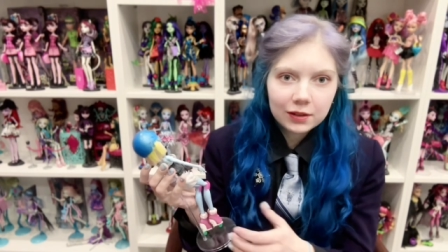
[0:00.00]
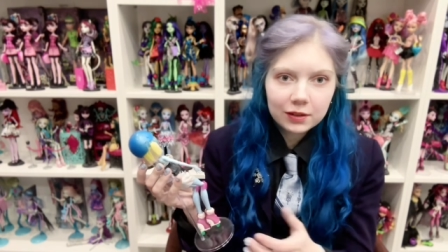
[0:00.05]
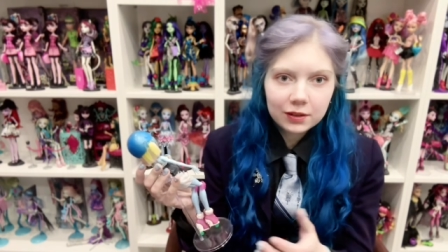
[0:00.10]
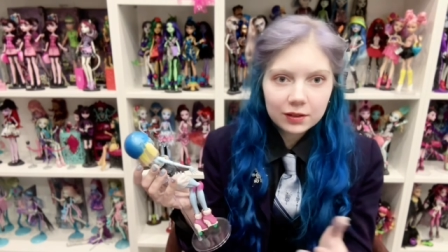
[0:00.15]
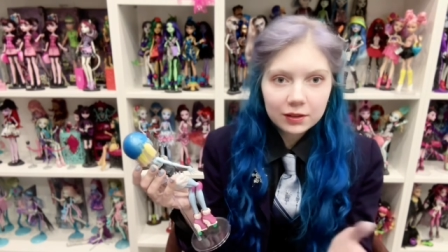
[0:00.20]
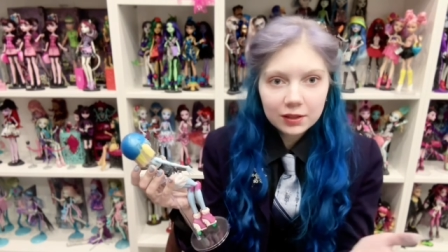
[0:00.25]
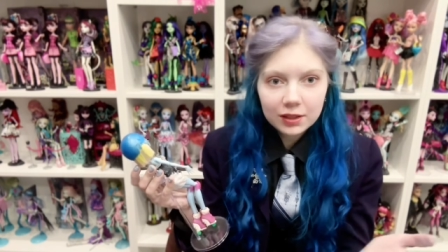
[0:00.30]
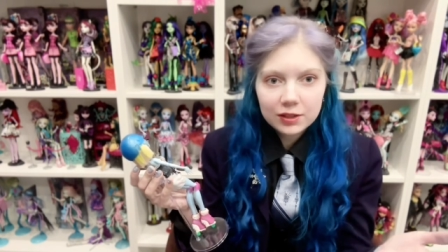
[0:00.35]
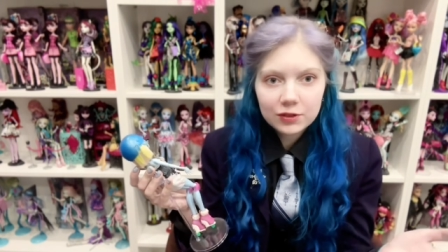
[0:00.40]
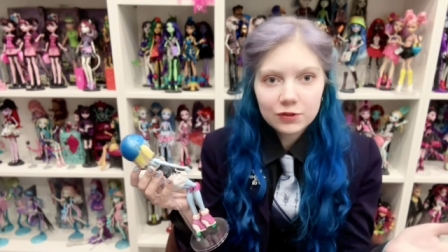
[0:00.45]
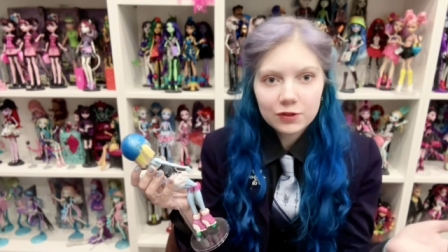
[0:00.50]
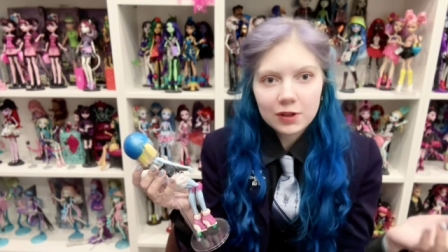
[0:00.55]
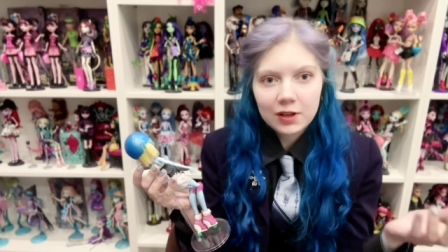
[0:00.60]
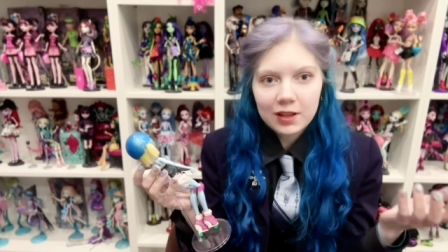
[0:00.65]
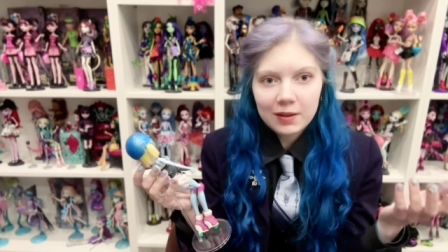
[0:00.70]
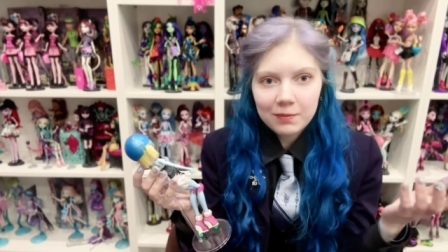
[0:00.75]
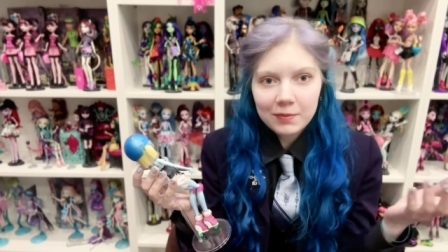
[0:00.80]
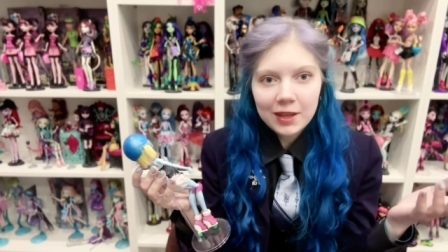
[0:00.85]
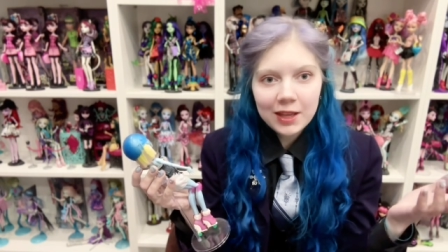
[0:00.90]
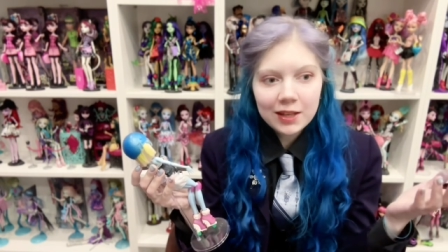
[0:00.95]

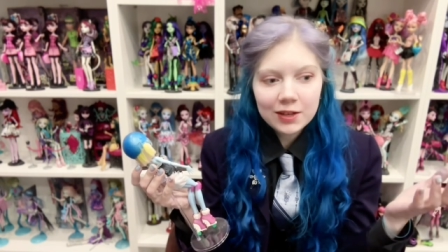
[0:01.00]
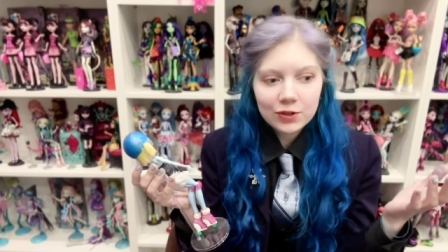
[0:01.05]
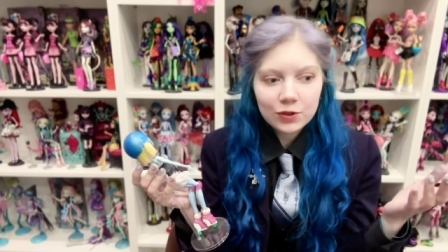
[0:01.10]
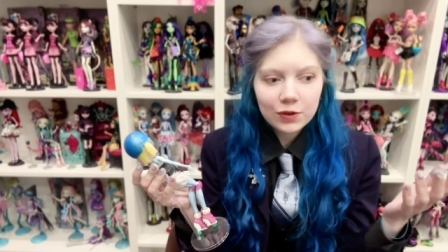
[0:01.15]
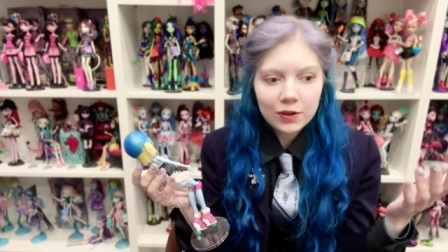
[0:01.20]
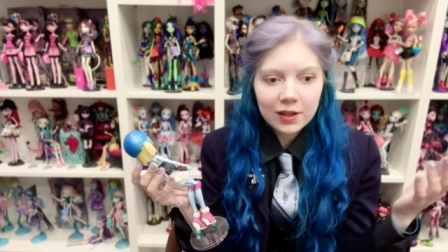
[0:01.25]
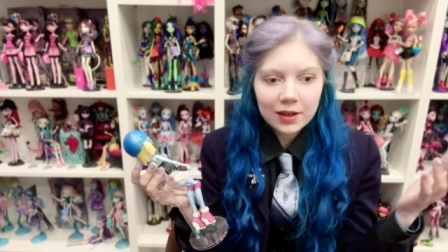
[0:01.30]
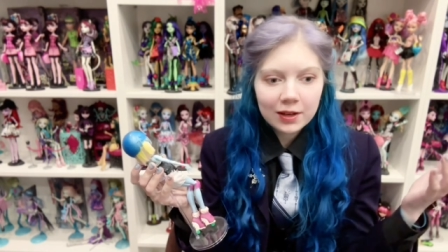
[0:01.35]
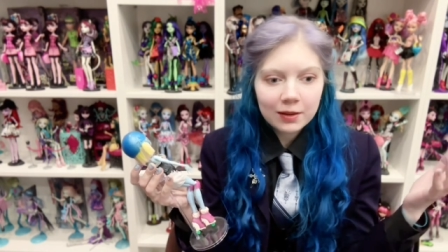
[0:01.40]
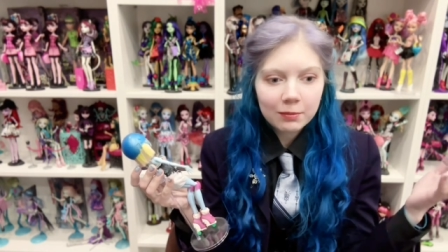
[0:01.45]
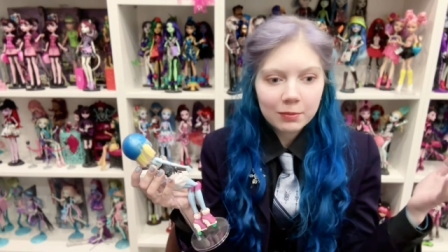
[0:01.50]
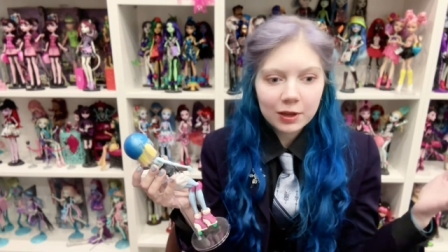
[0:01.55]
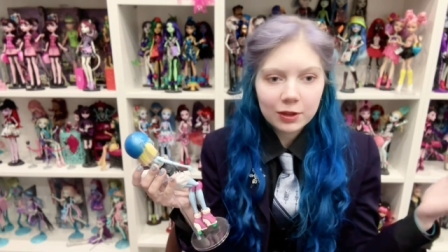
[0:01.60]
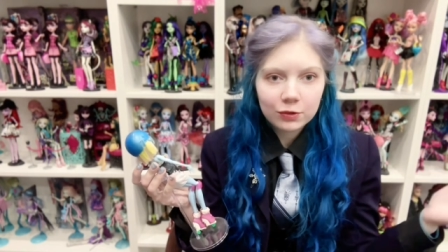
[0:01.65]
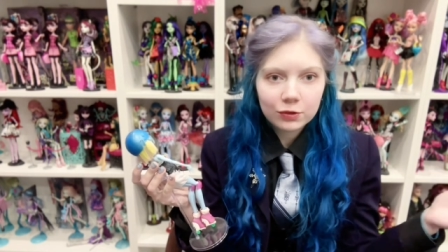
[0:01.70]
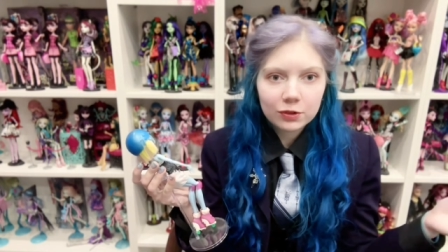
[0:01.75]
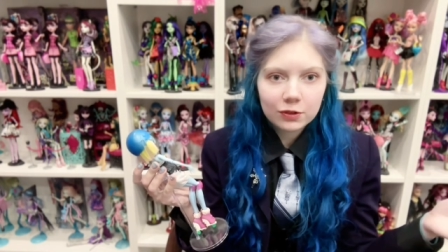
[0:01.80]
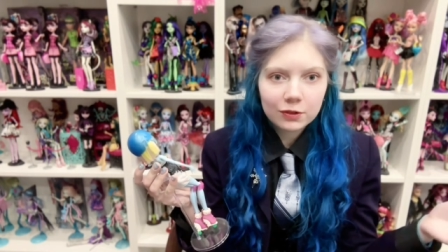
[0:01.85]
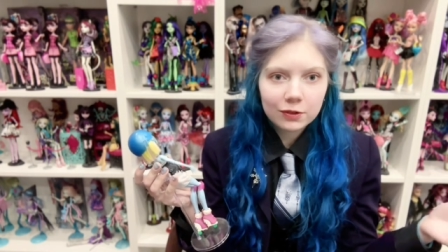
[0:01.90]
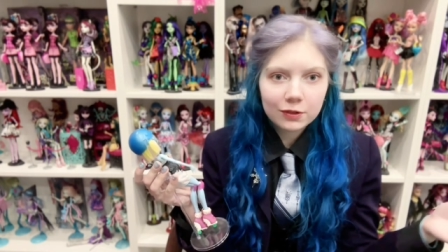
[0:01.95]
Literally me talking
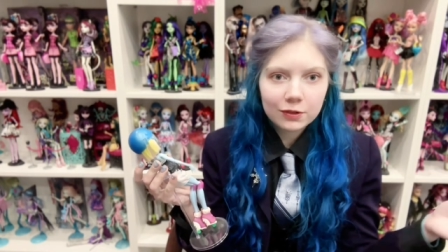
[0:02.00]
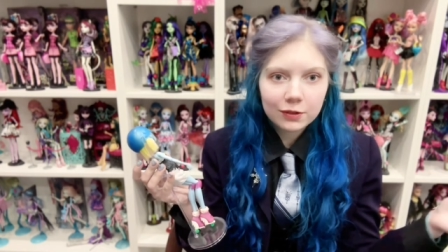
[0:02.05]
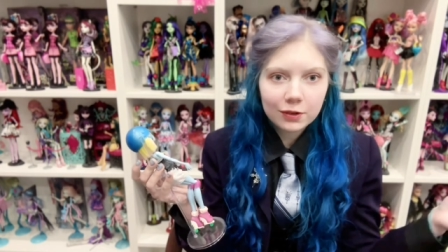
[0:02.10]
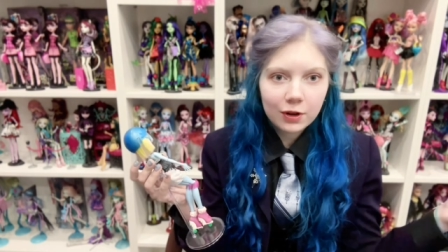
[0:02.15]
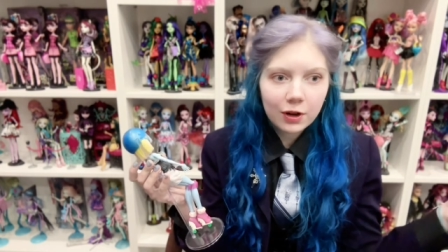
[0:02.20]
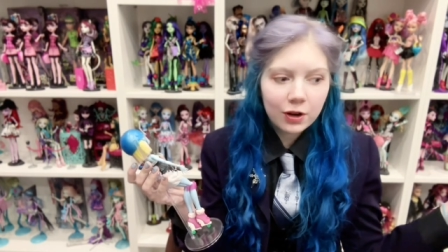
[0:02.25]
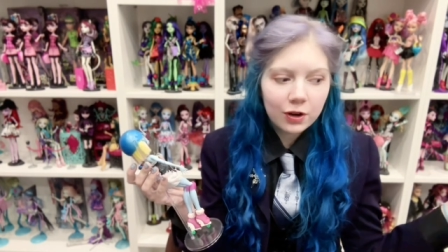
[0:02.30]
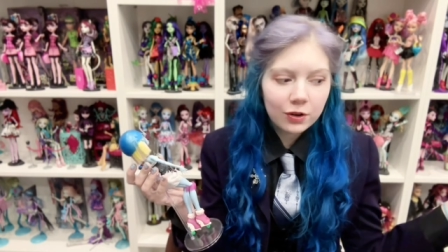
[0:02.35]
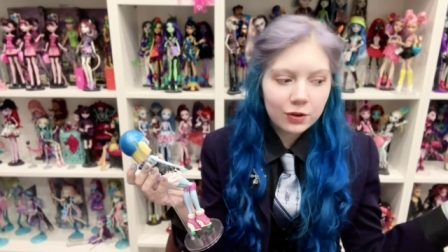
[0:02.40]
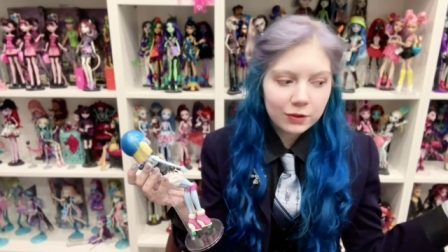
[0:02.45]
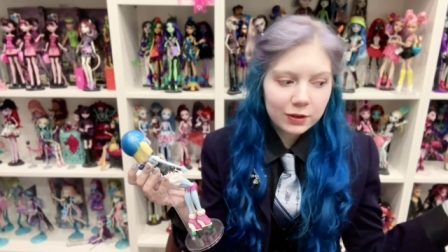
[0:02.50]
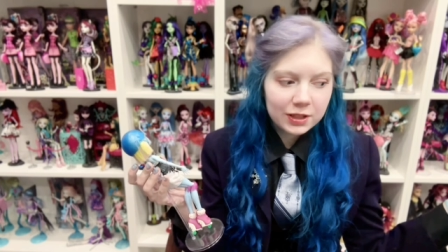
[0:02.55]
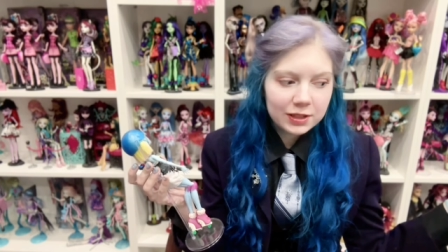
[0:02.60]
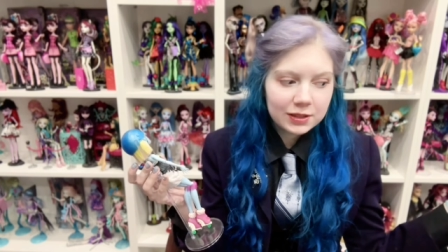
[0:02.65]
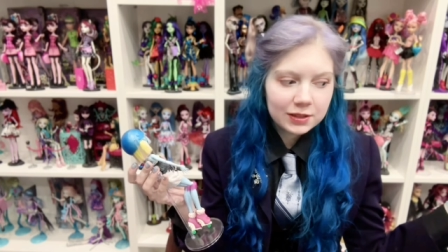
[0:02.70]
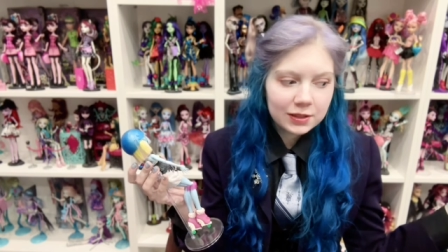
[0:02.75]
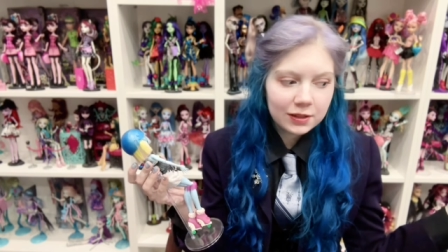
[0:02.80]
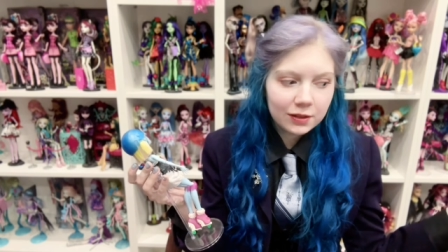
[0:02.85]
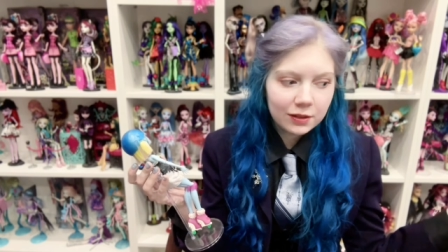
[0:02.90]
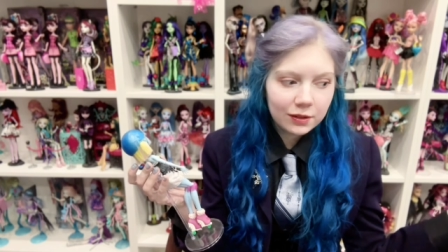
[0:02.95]
about
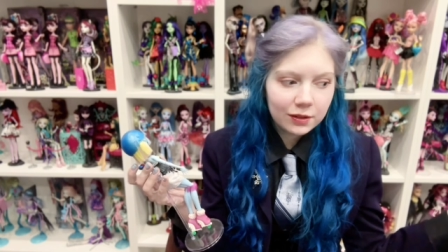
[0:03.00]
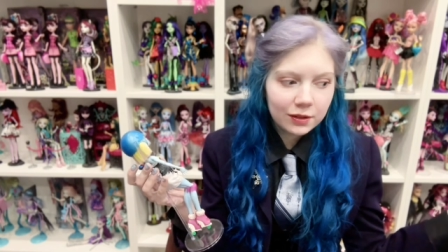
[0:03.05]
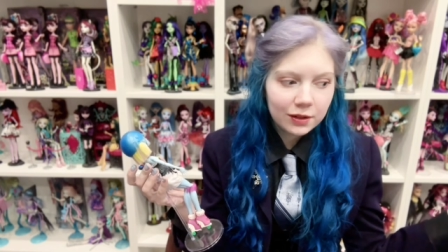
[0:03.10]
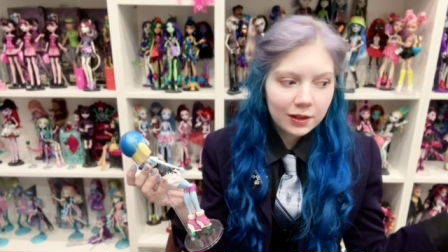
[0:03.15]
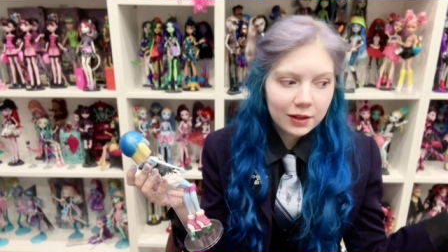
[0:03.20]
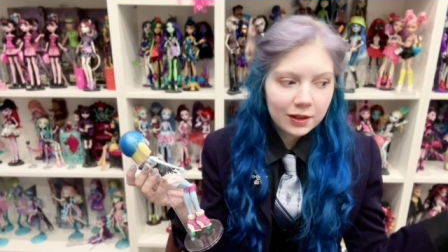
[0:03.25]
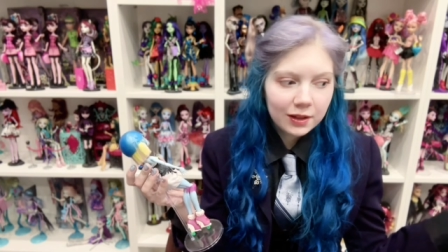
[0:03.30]
crystal